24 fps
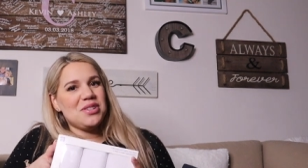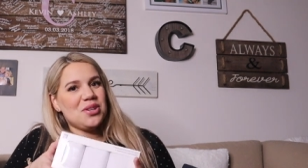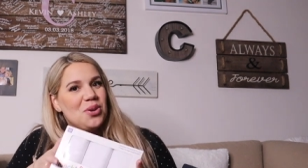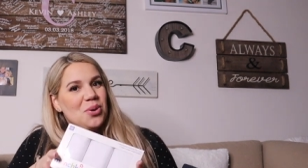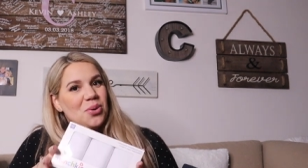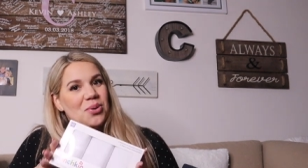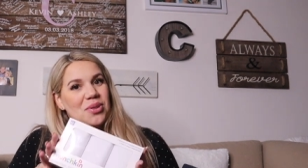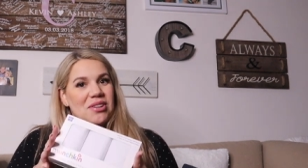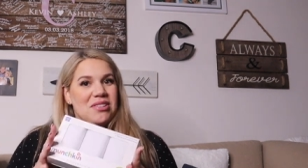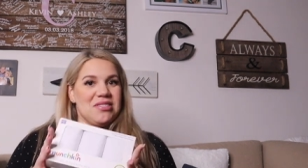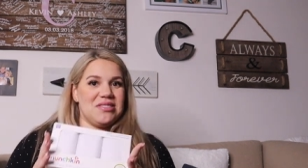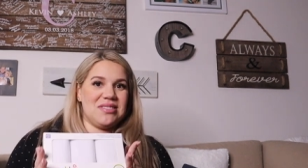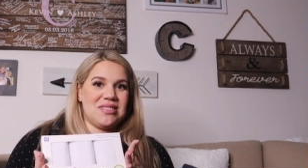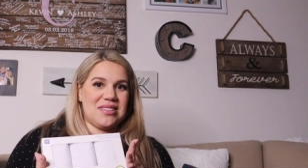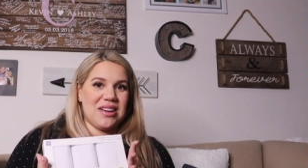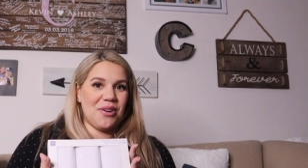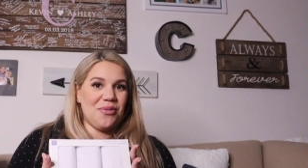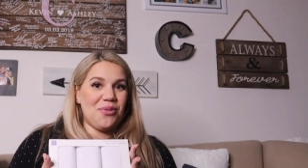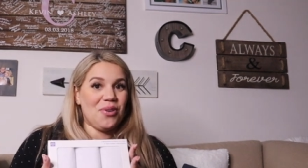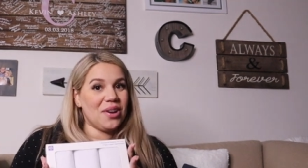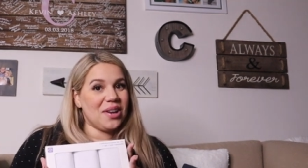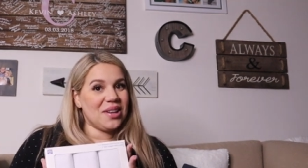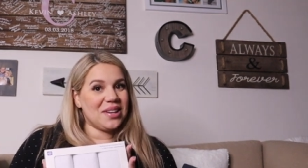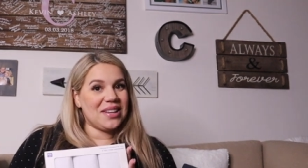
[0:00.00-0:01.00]
you know, there's
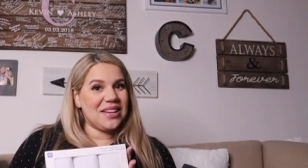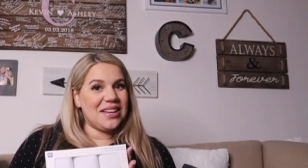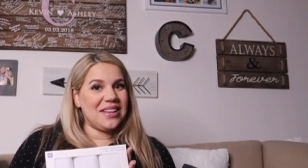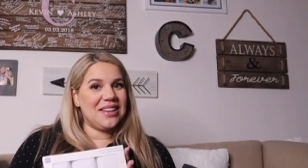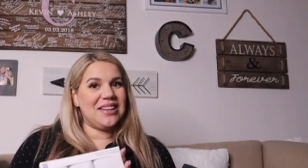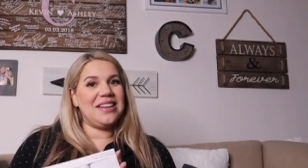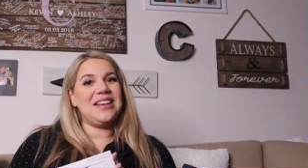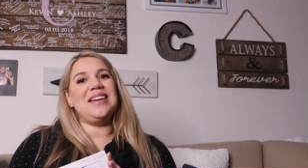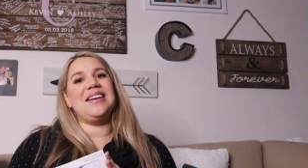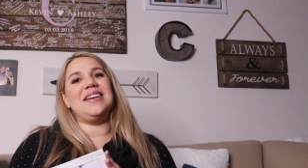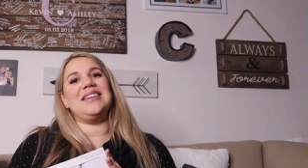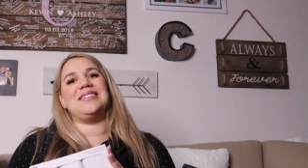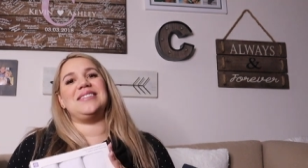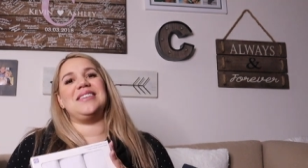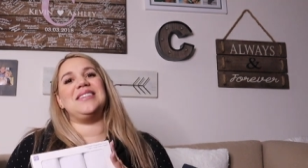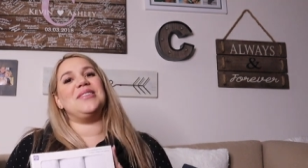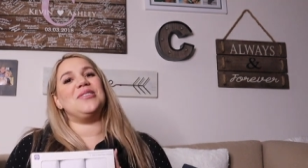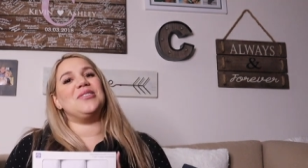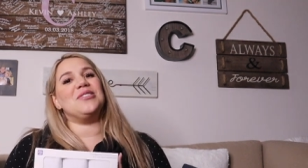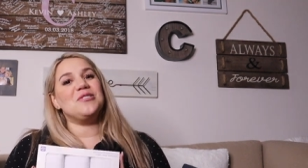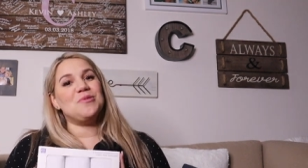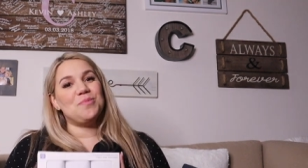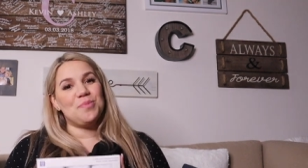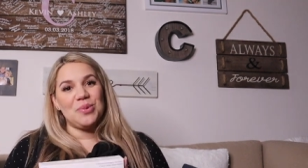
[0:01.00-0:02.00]
definitely leaks and
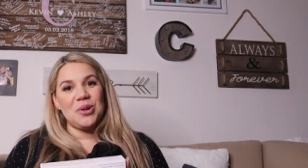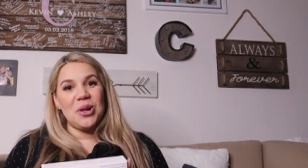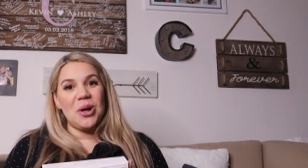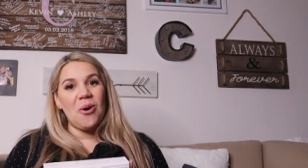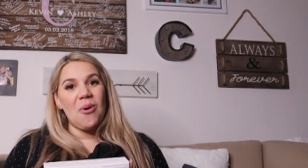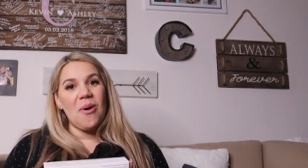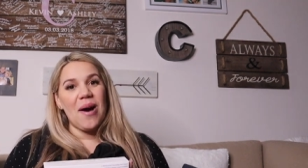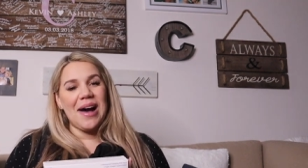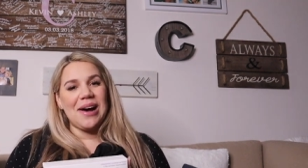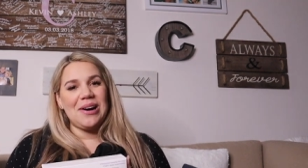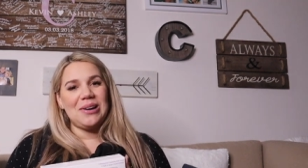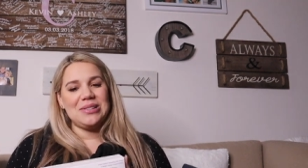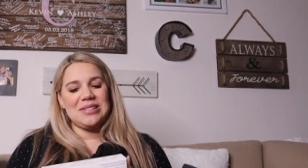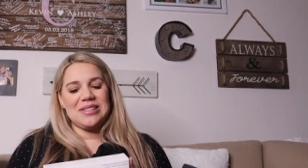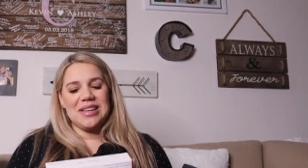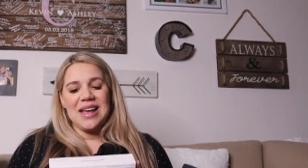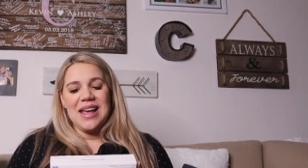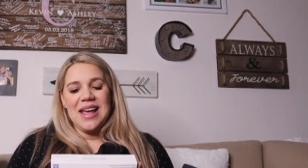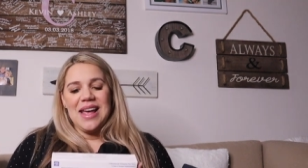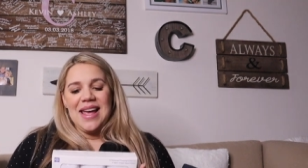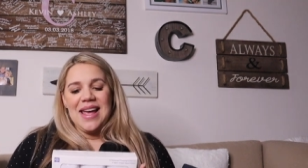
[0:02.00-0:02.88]
there's blowouts.